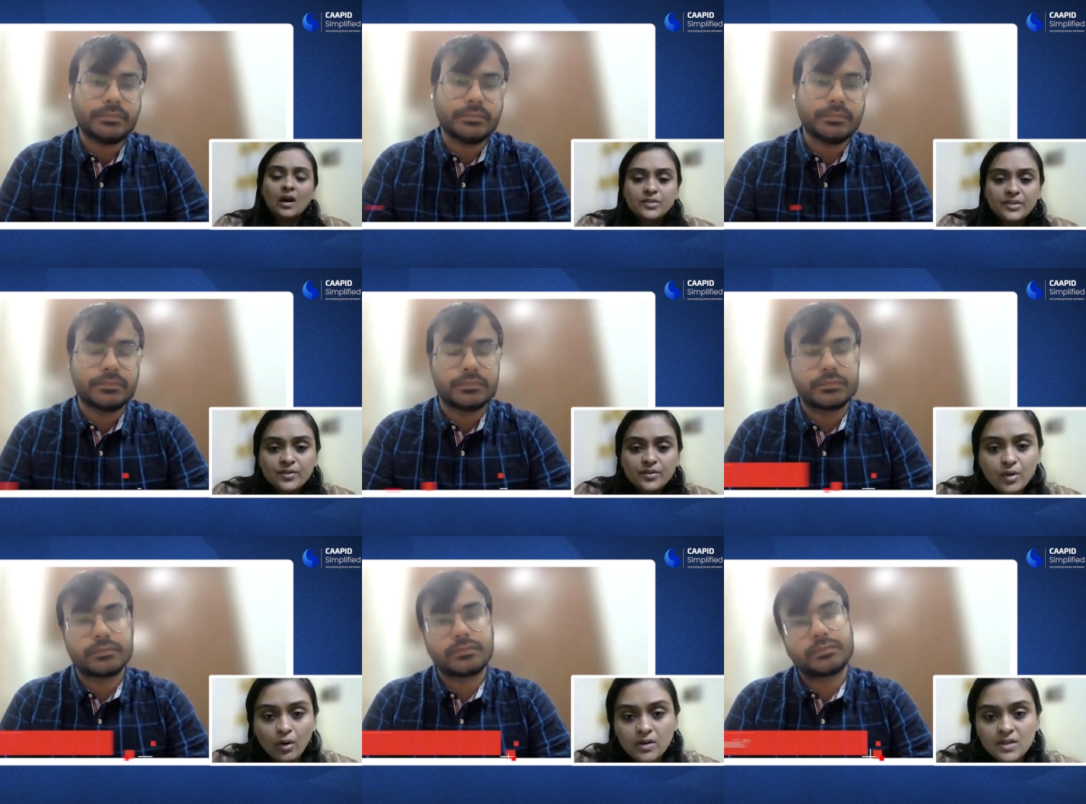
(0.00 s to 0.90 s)
Speaker 1: how did you
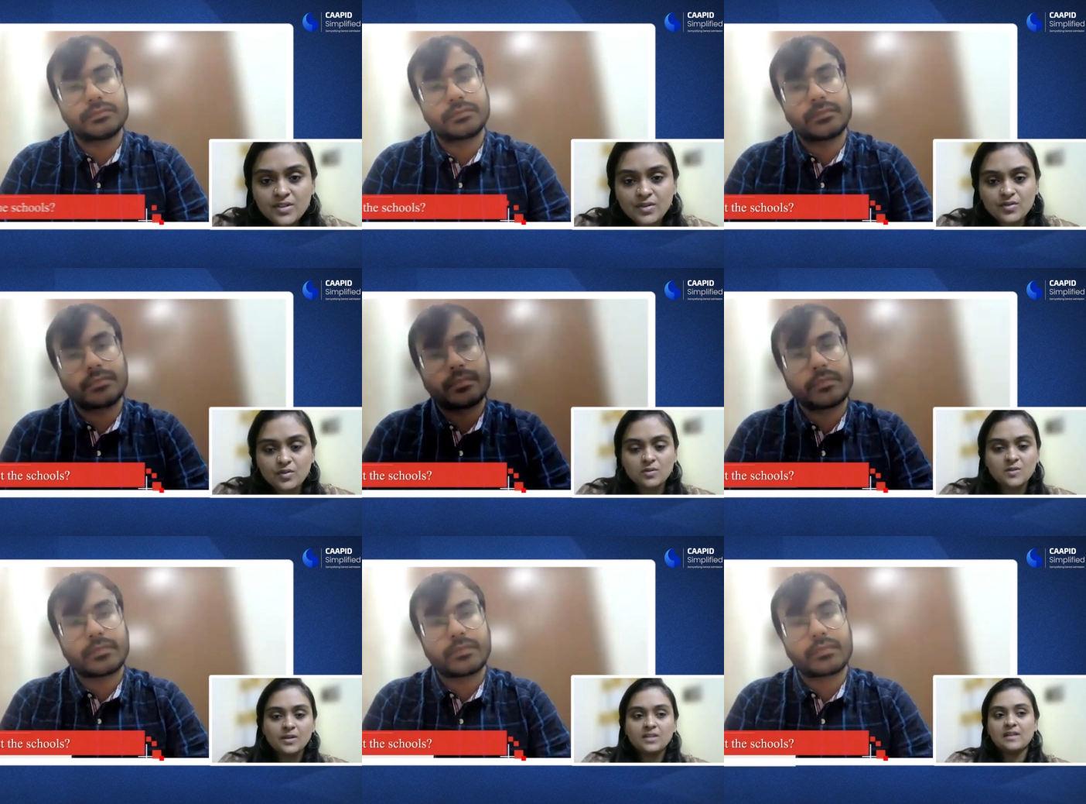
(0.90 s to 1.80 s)
shortlist your
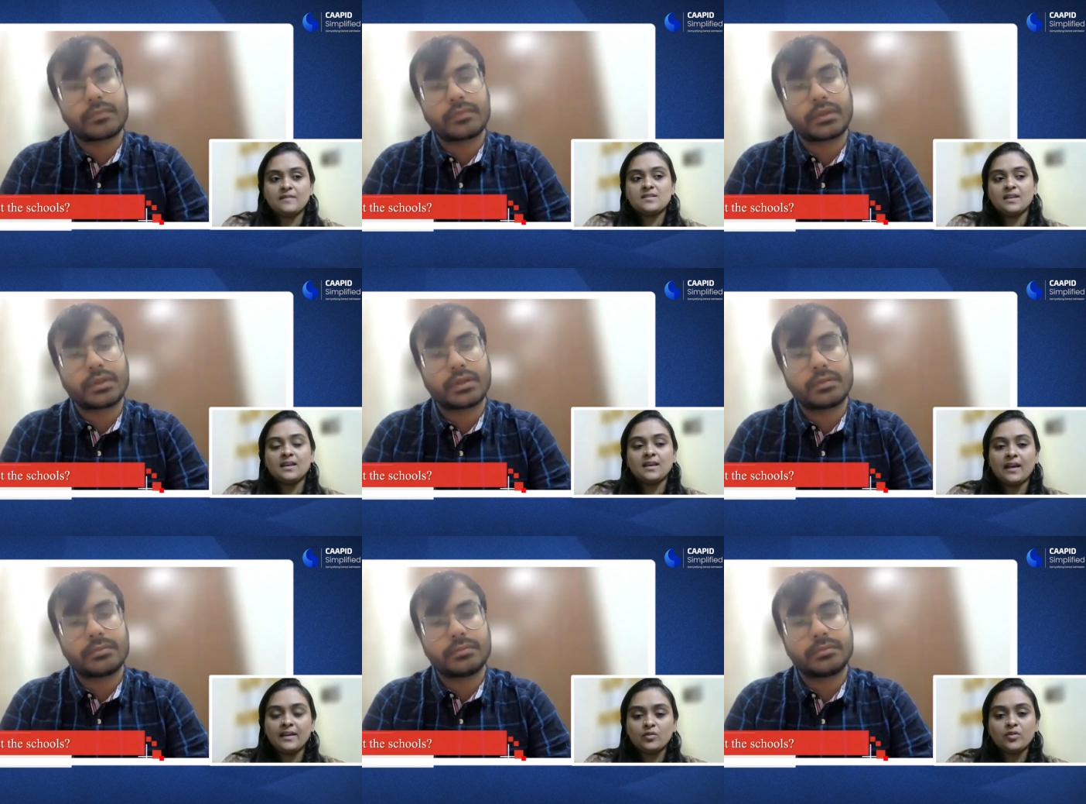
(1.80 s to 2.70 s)
schools? Because I was
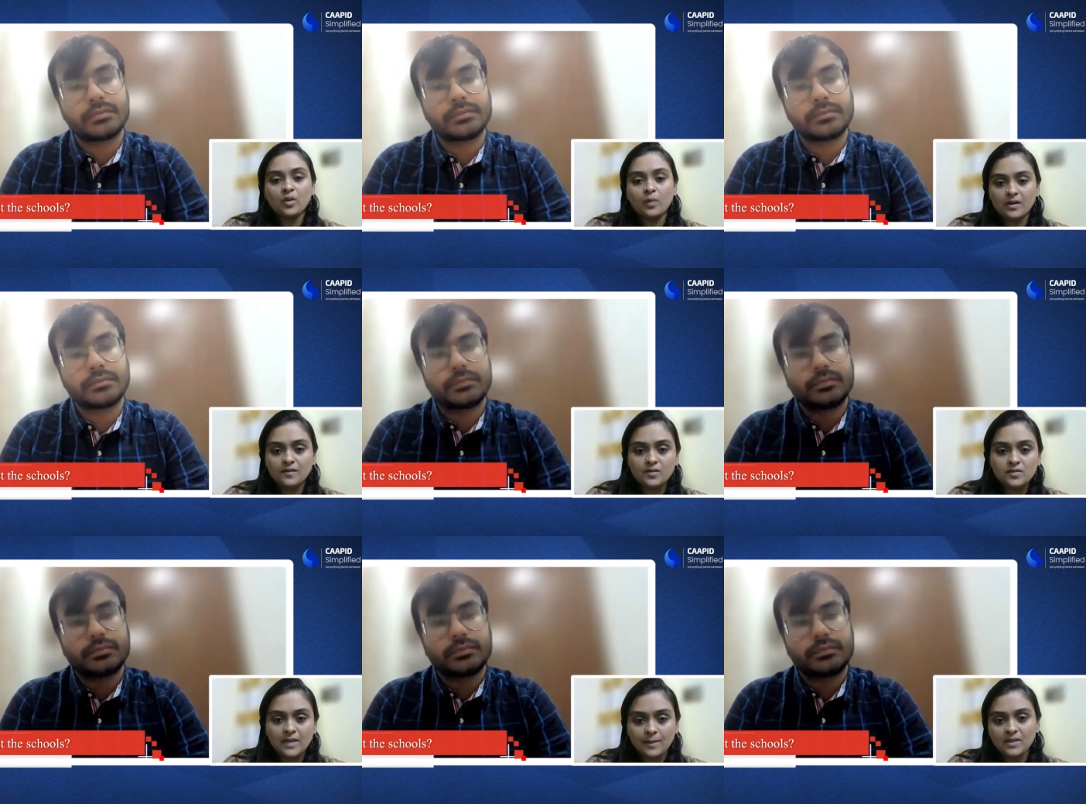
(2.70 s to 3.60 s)
thinking, I know you're one of
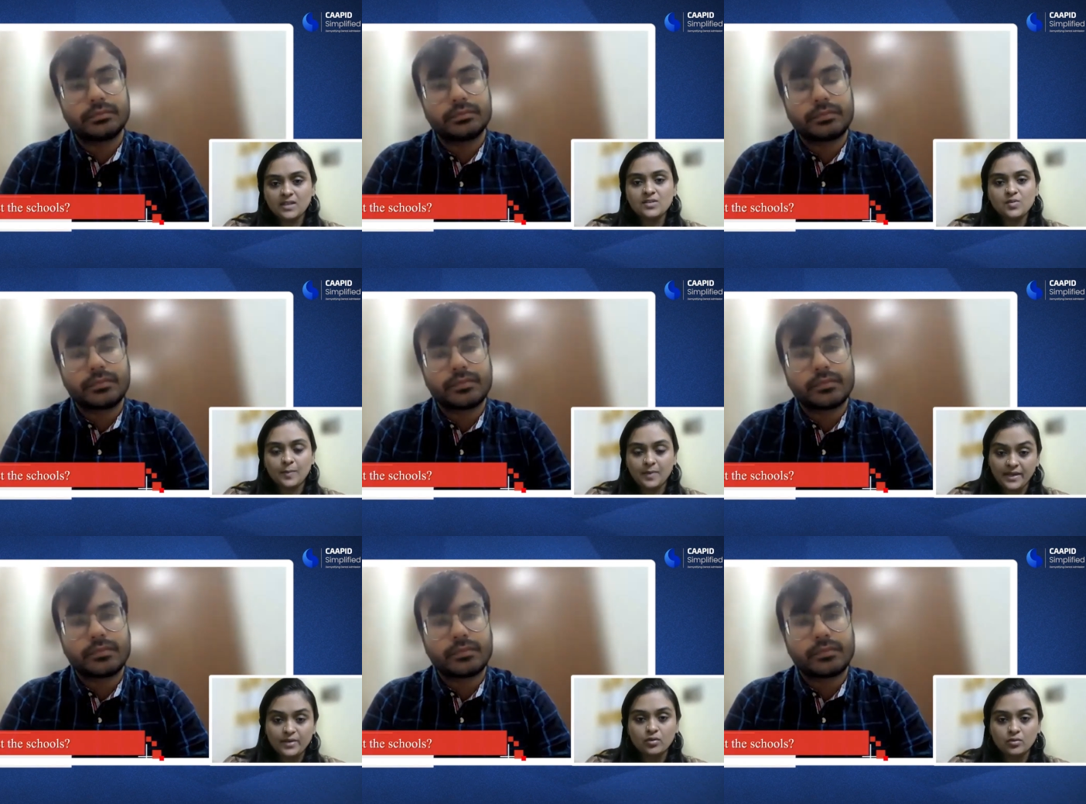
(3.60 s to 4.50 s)
those applicants who
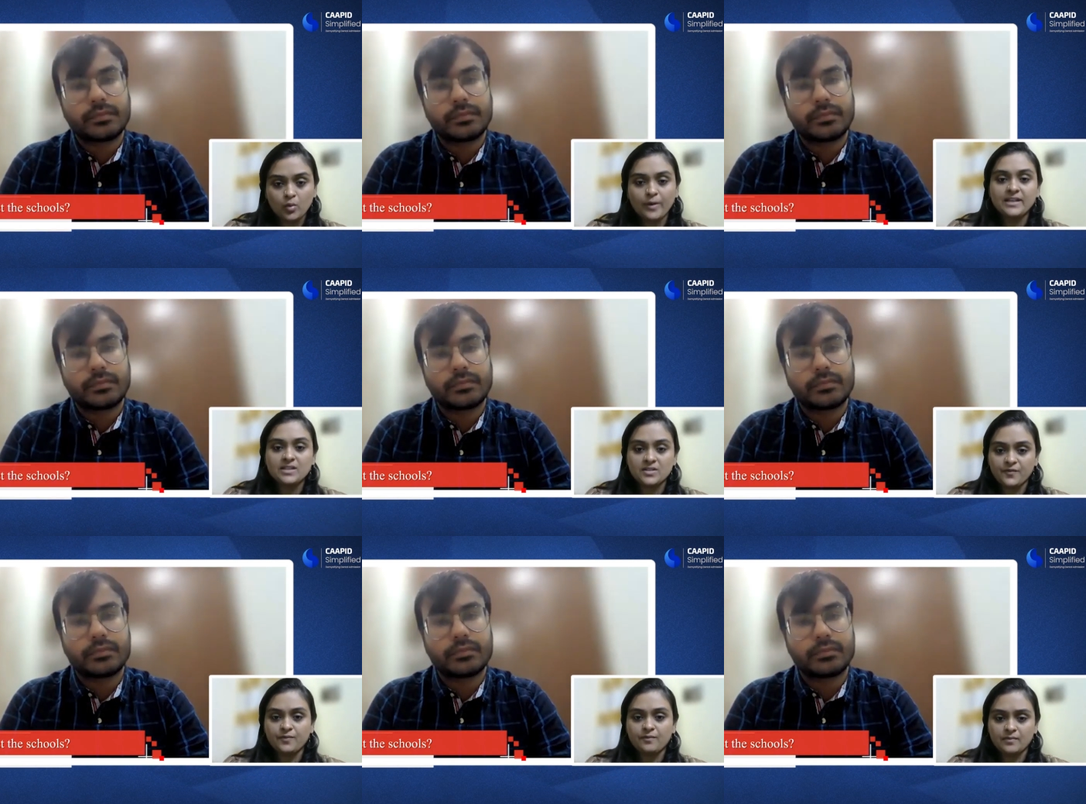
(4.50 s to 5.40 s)
apply to quite a,
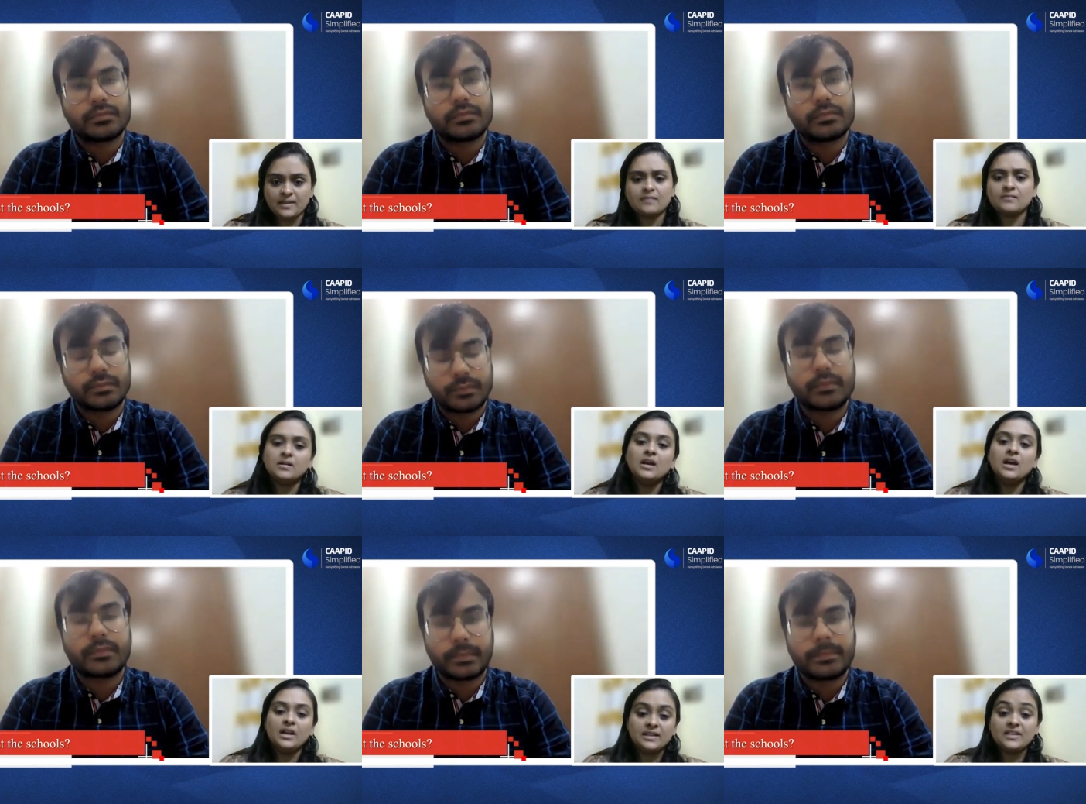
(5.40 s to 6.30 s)
like
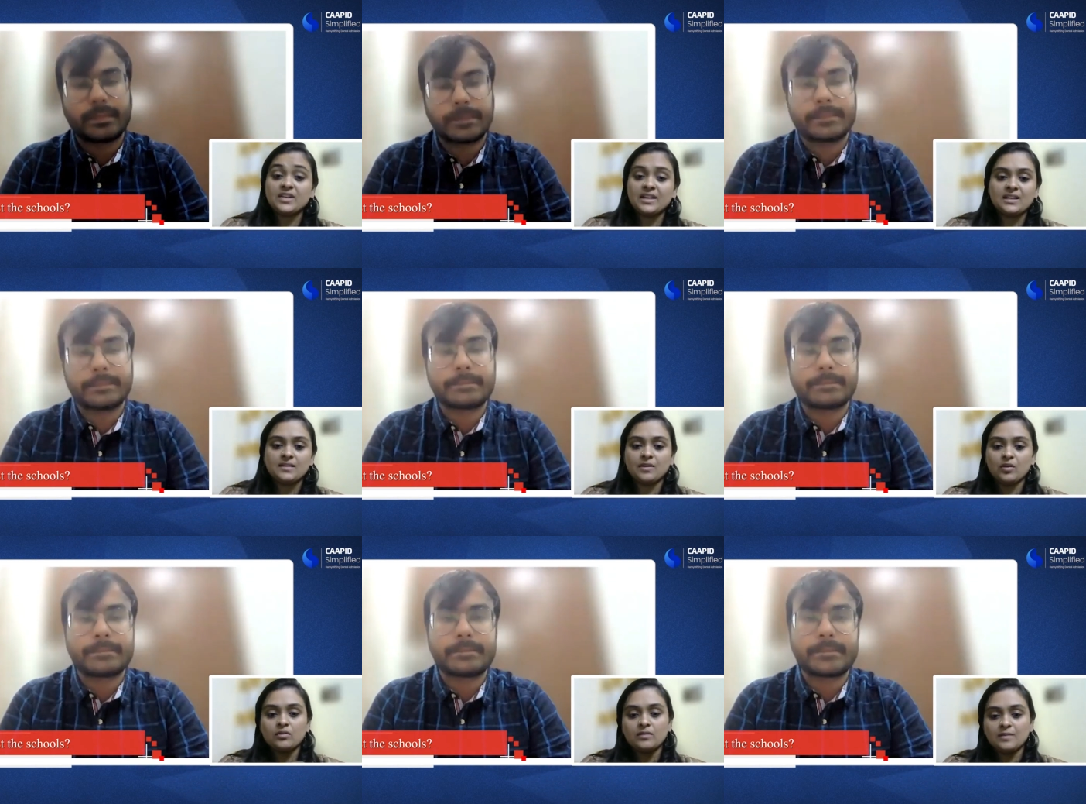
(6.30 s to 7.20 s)
didn't really
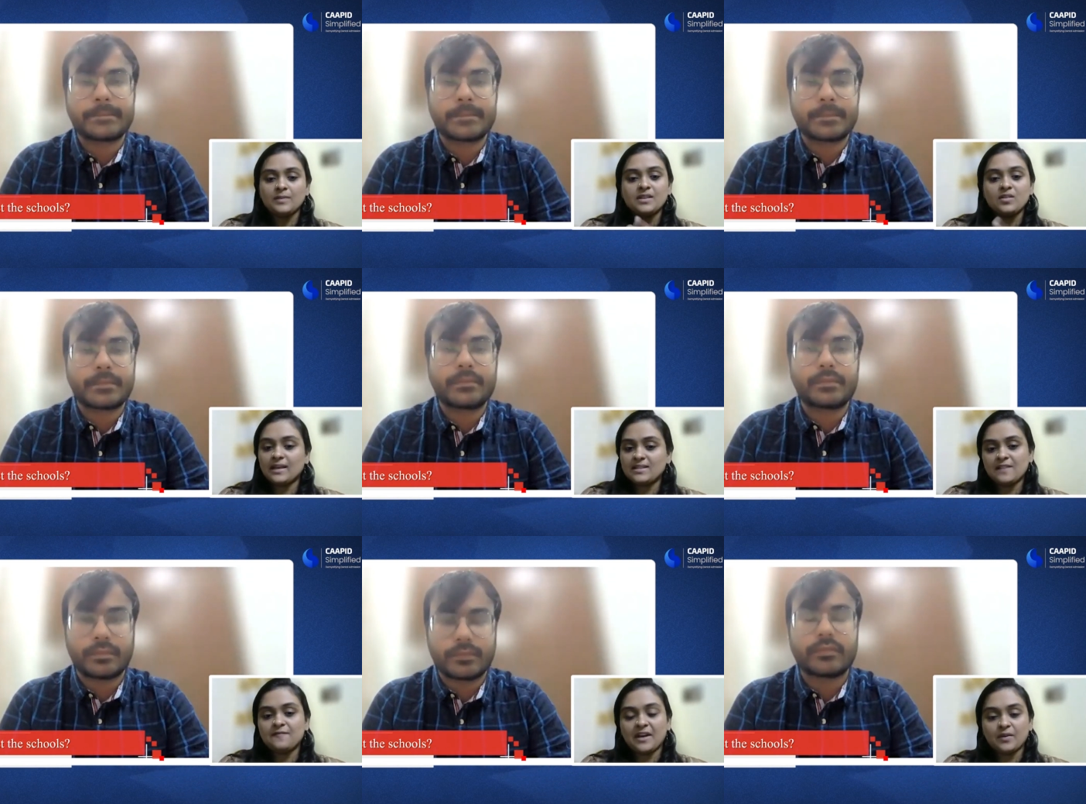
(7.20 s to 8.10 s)
you know limited like
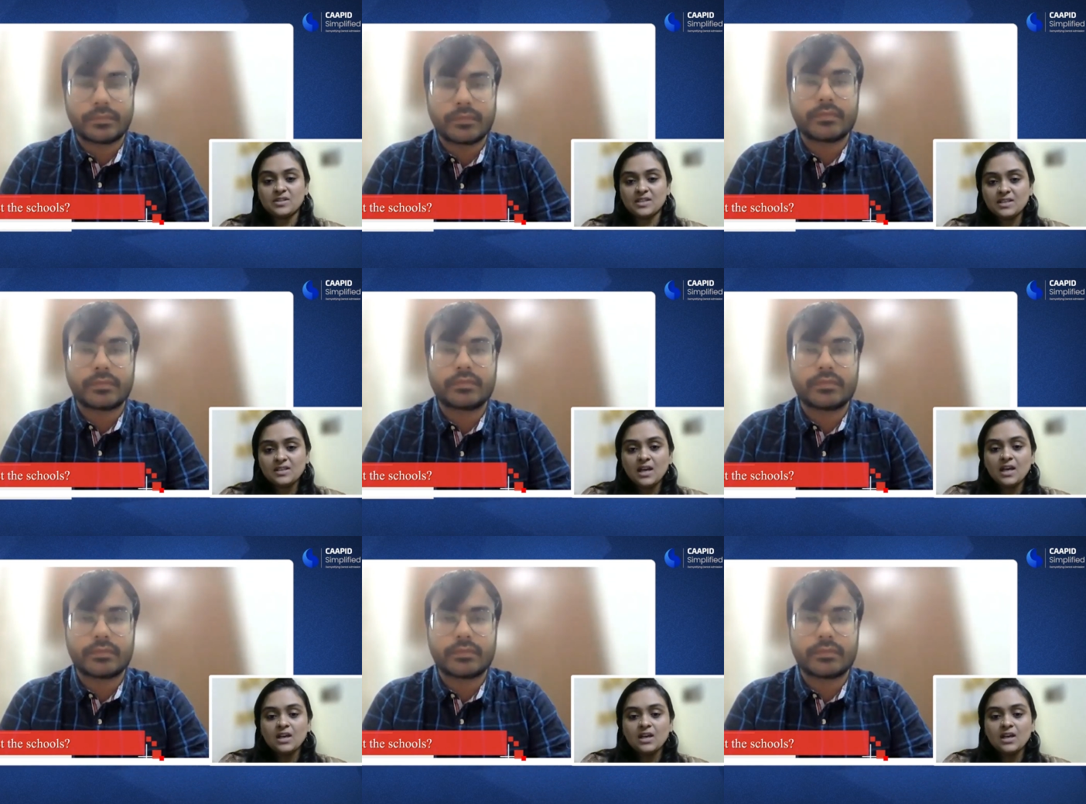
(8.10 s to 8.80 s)
say five or six